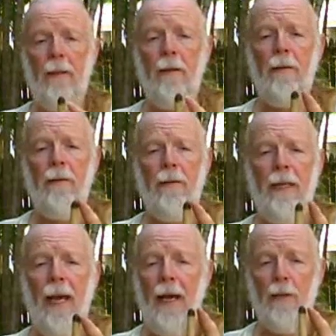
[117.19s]
is
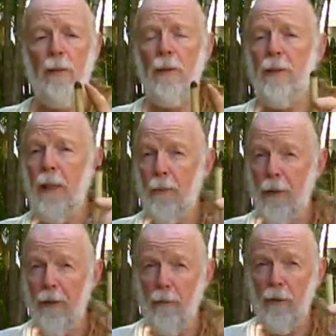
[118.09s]
the actual tip
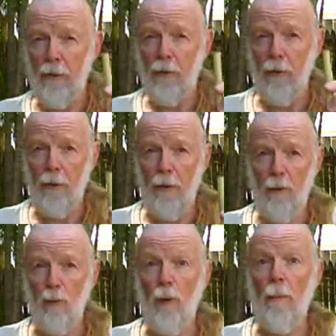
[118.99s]
that will do the
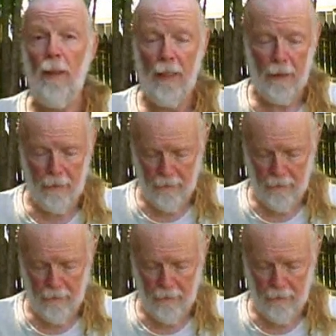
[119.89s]
rubbing.